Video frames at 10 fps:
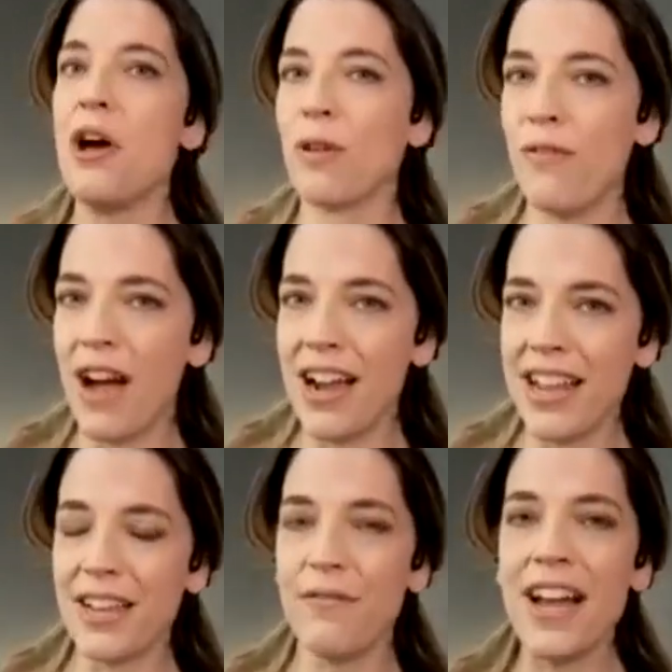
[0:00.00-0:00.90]

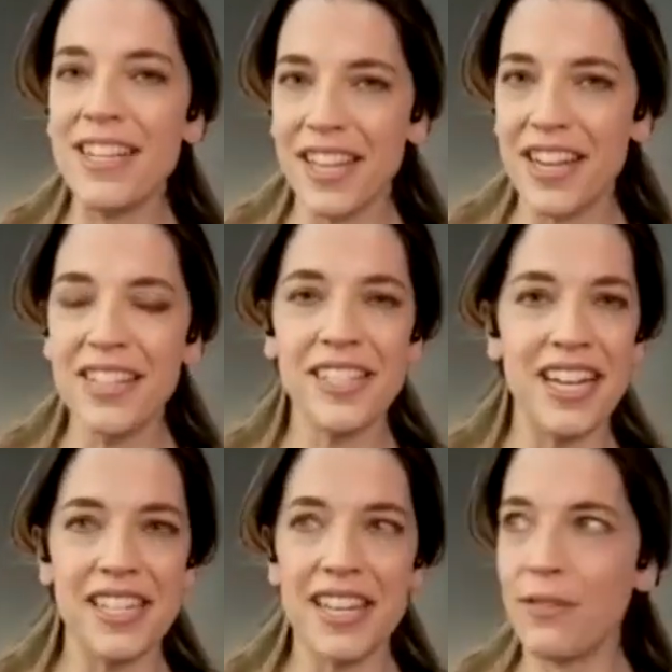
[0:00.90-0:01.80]
providing advice and
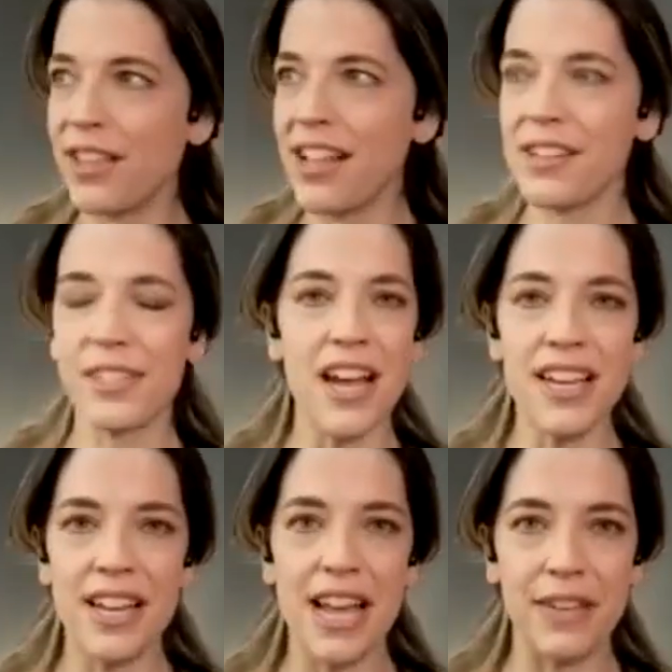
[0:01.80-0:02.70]
insights and everything else. I
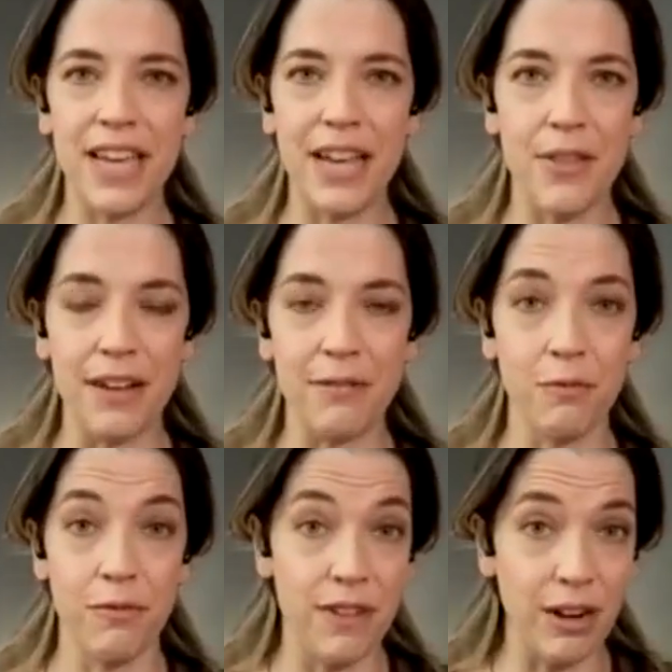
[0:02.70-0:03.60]
can navigate that
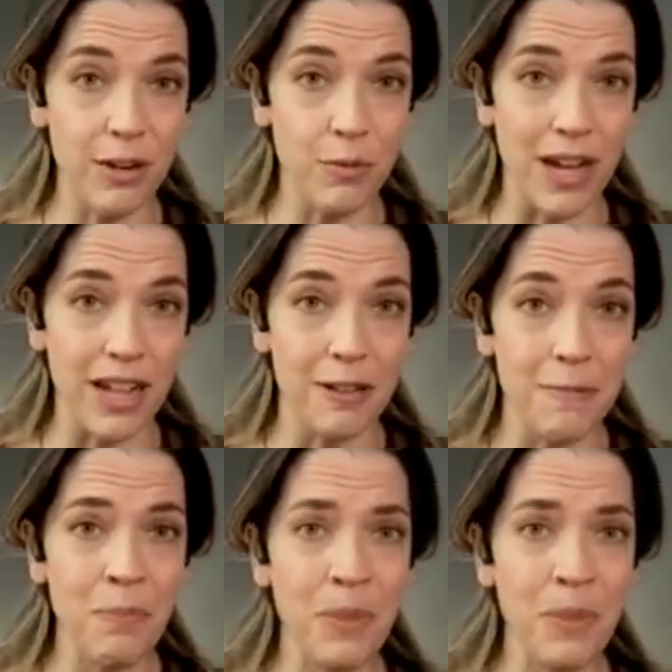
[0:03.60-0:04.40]
very well.